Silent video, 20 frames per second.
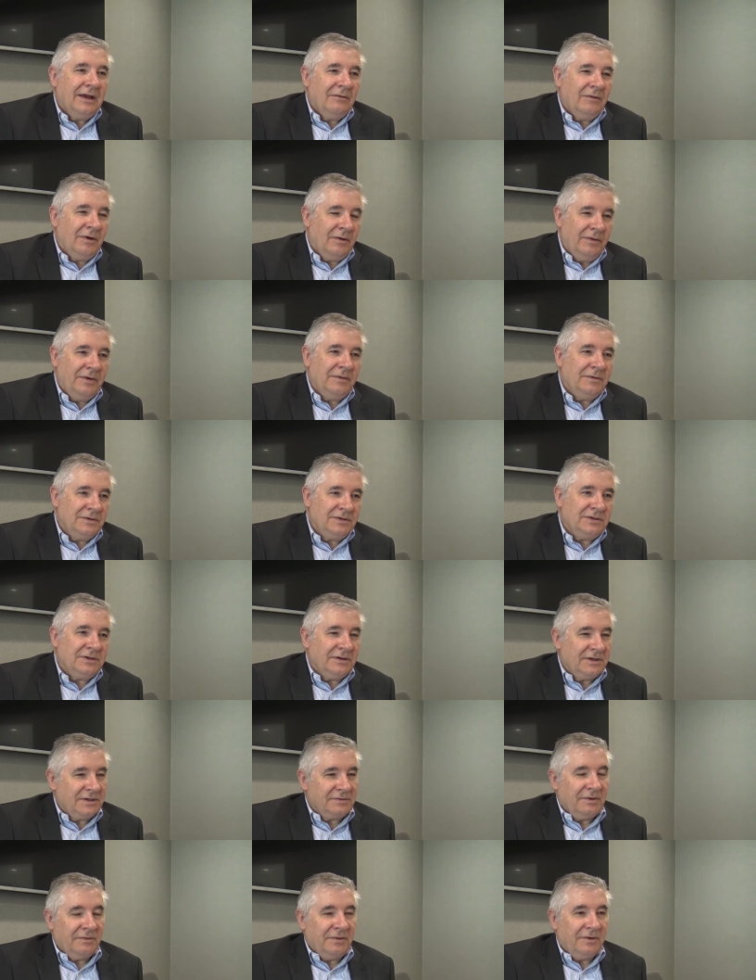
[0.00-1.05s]
What we would do
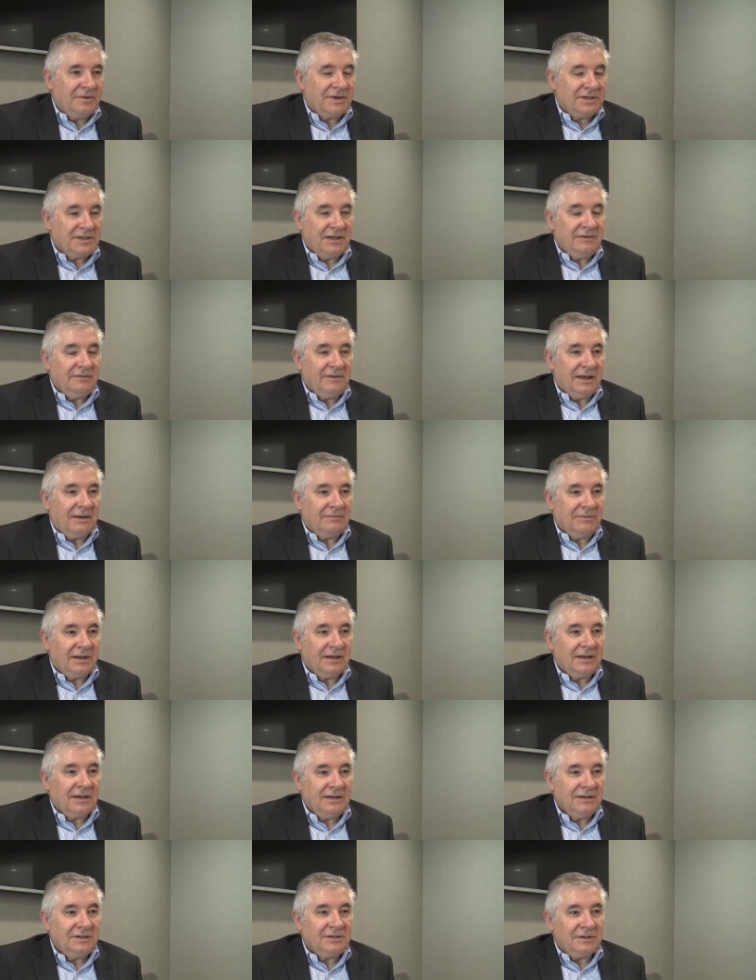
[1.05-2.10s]
is when we receive the
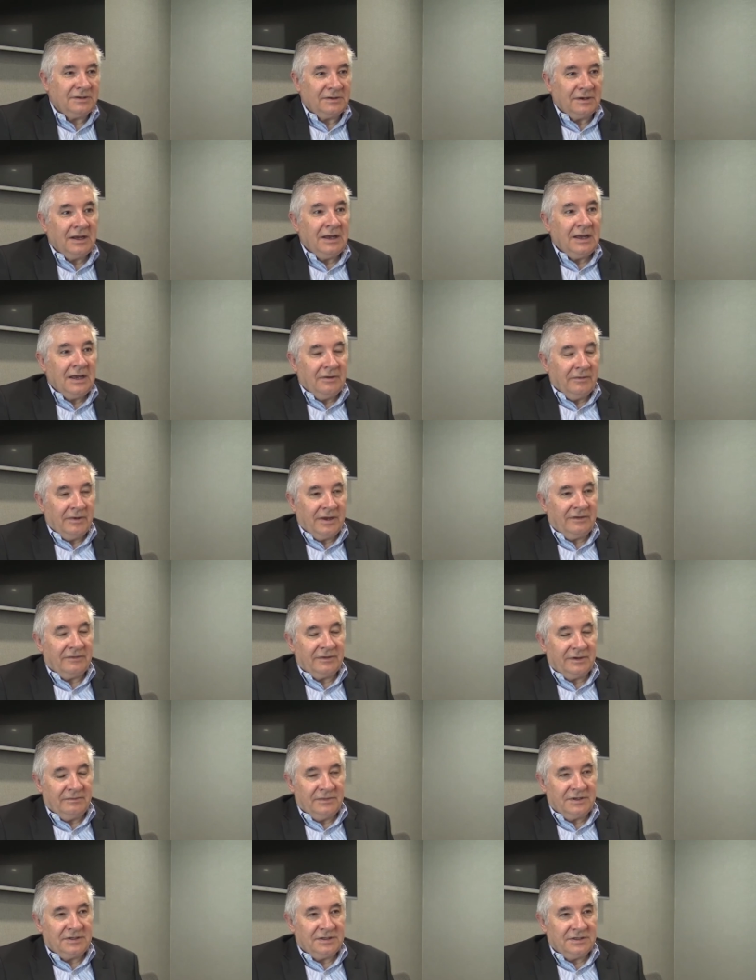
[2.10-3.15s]
application, we have an
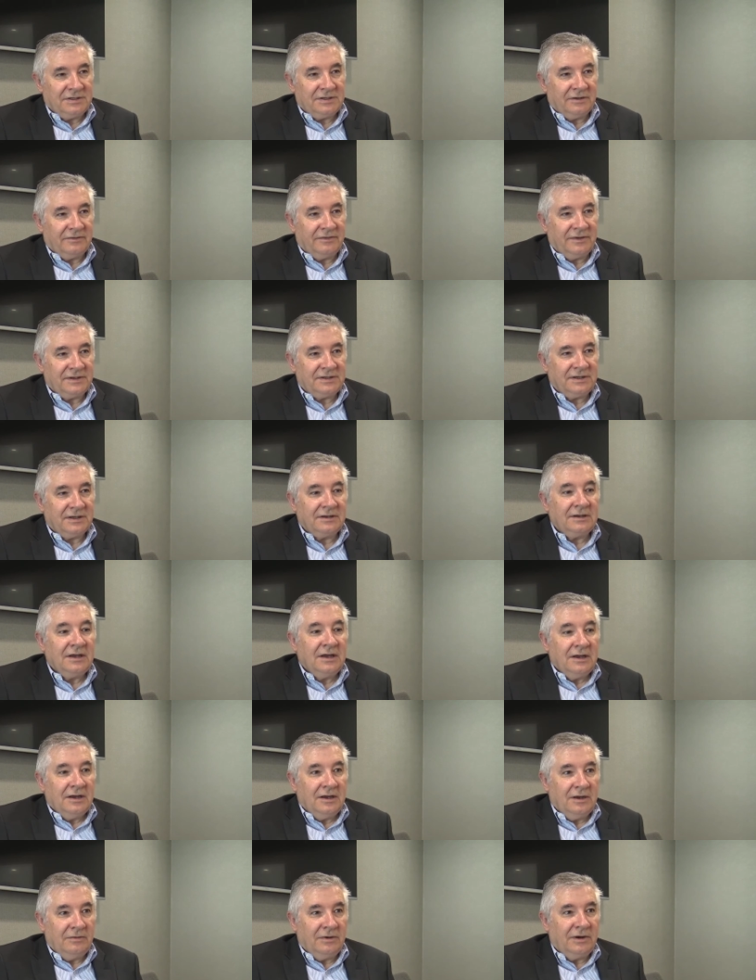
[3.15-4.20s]
admissions officer
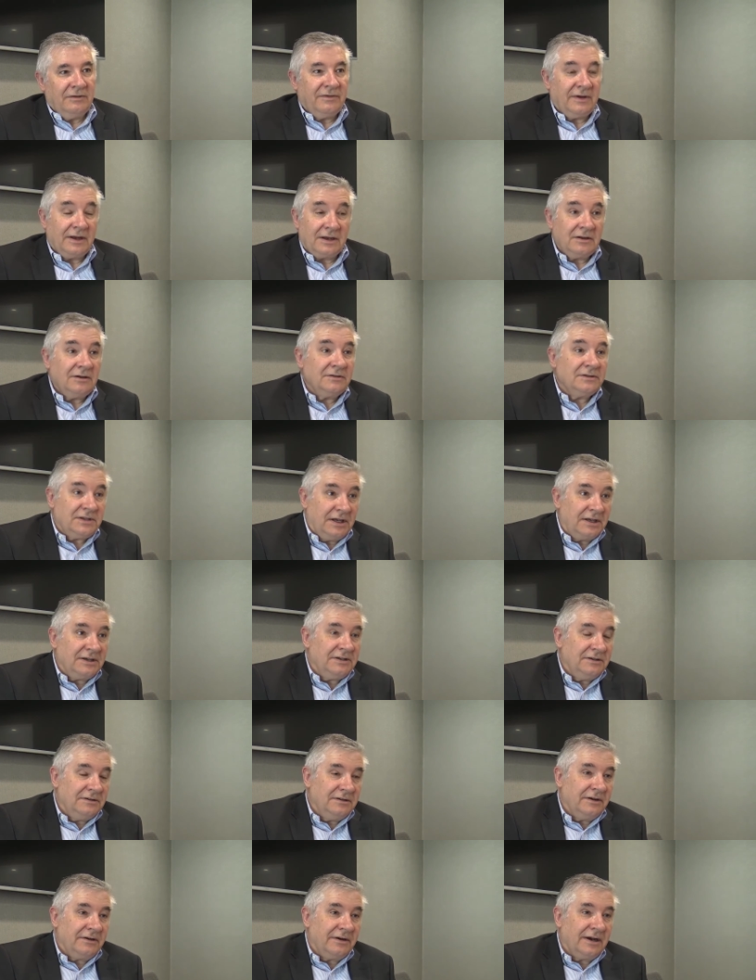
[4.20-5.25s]
who will in fact contact
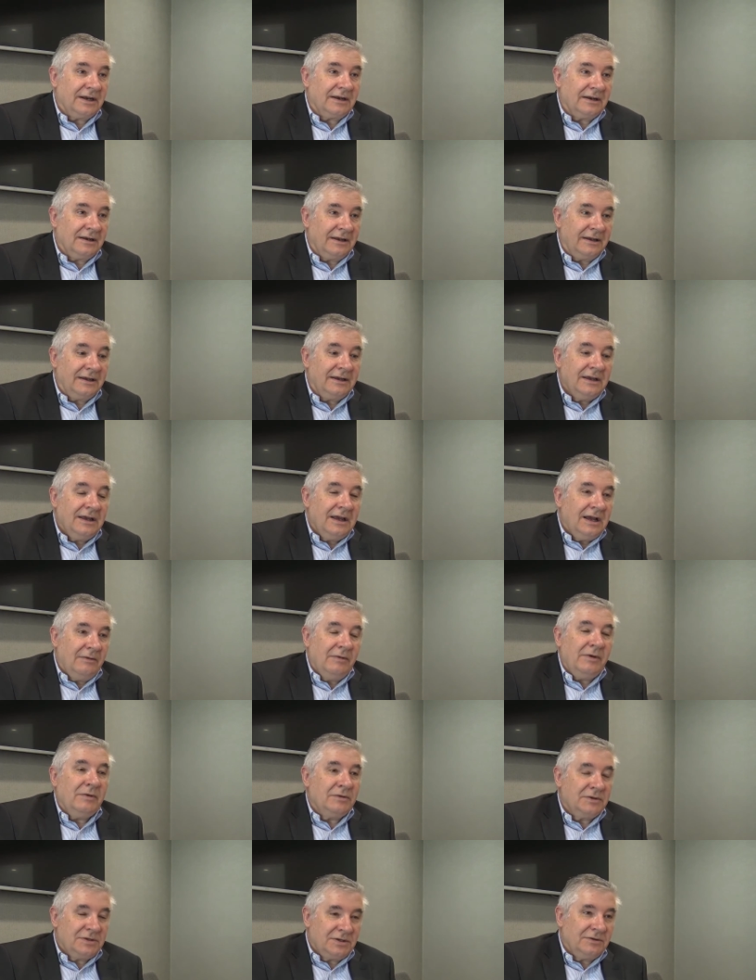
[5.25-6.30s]
you directly, and
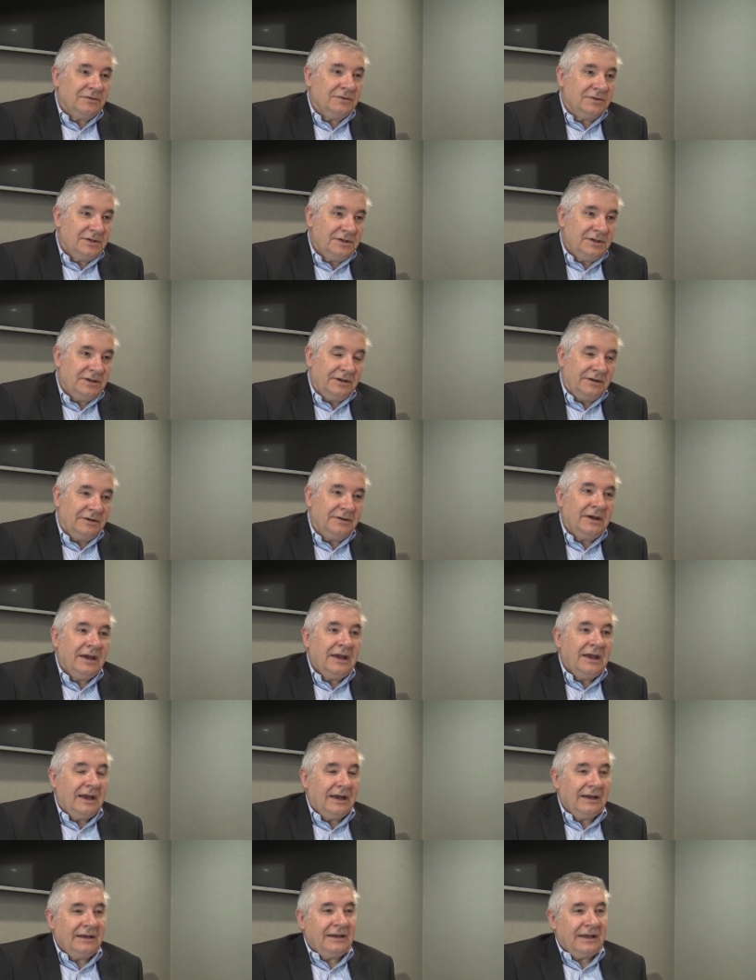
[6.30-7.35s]
we will talk to you
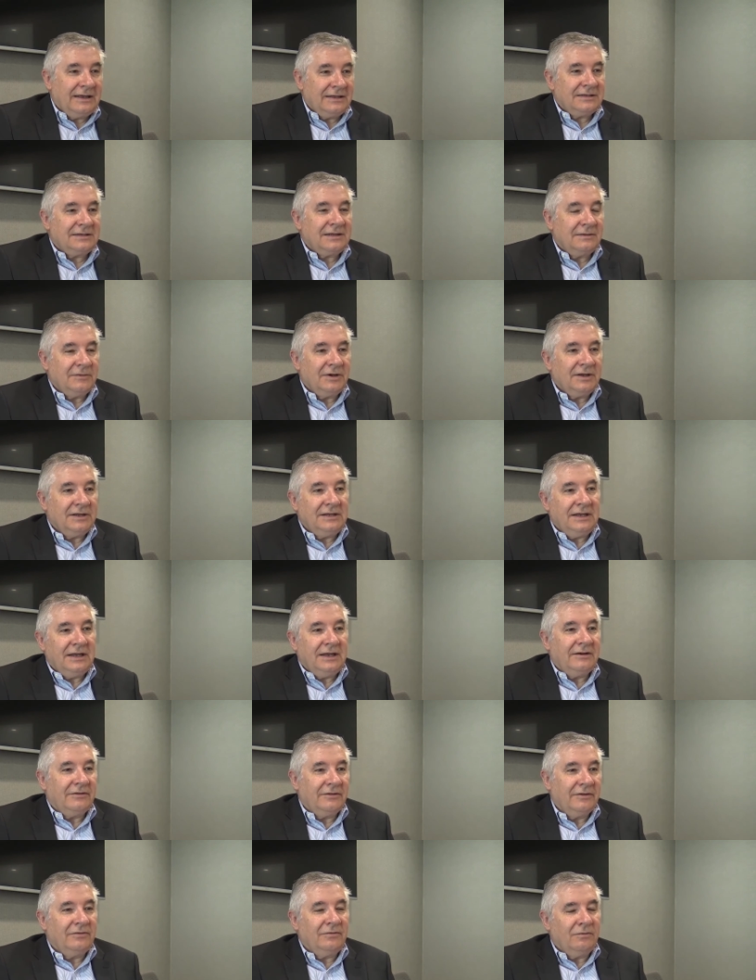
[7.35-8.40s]
and get some
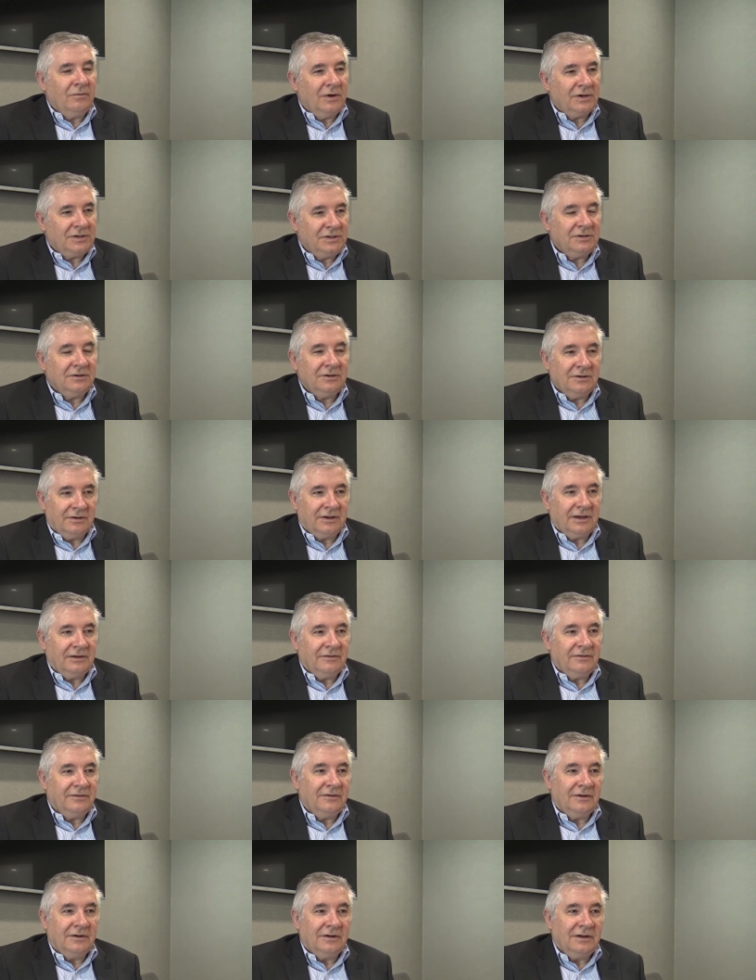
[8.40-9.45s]
idea of what you're looking
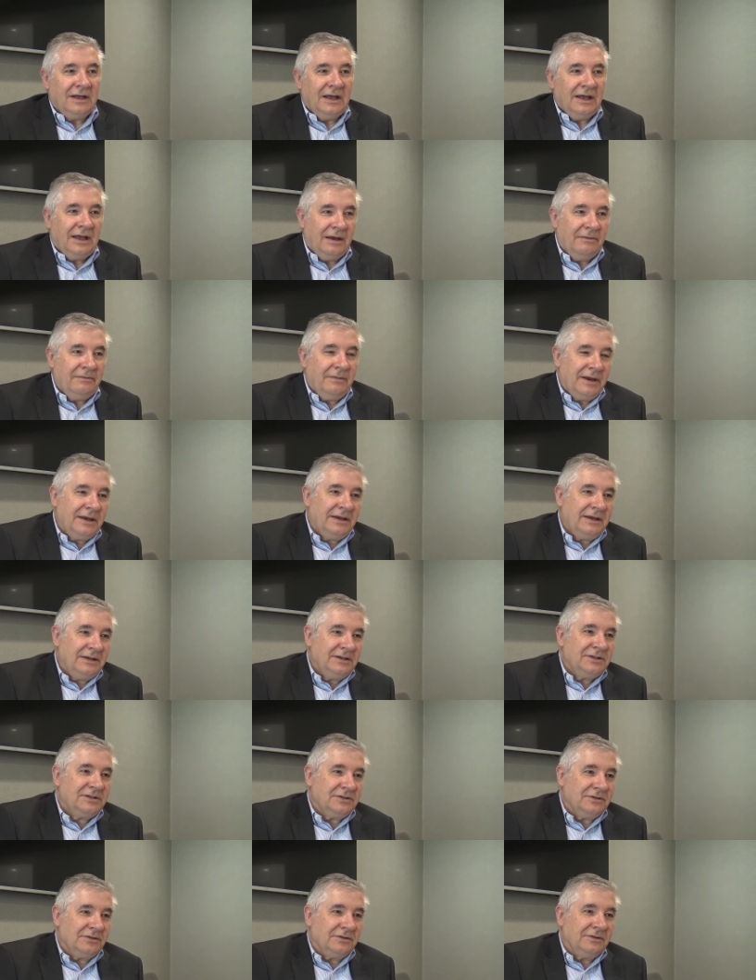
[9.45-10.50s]
for, and making
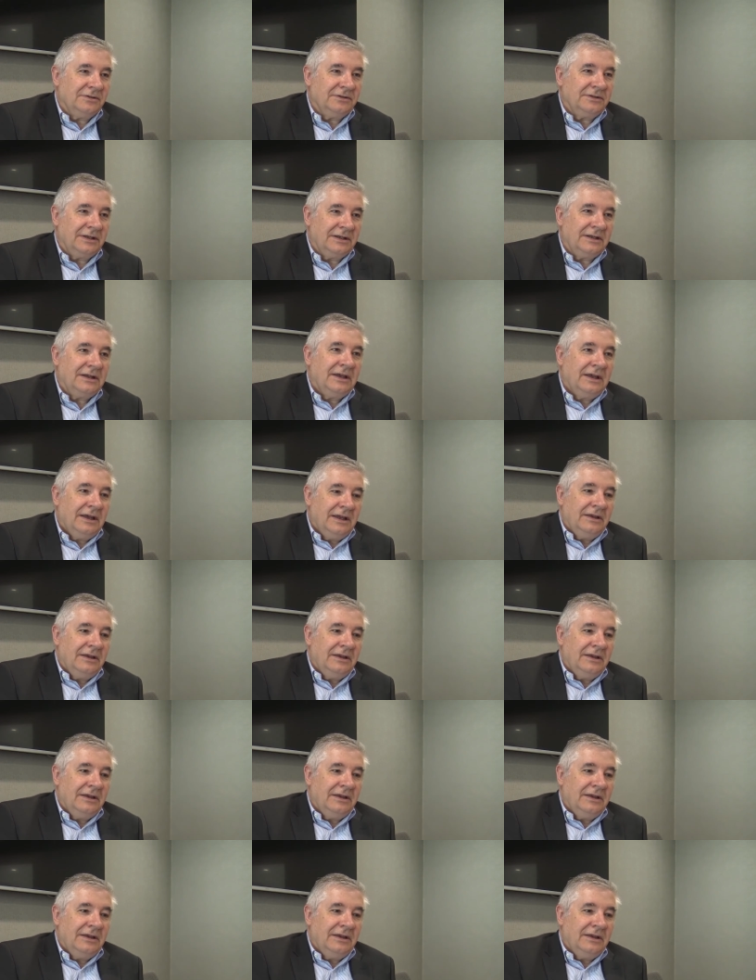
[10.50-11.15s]
sure that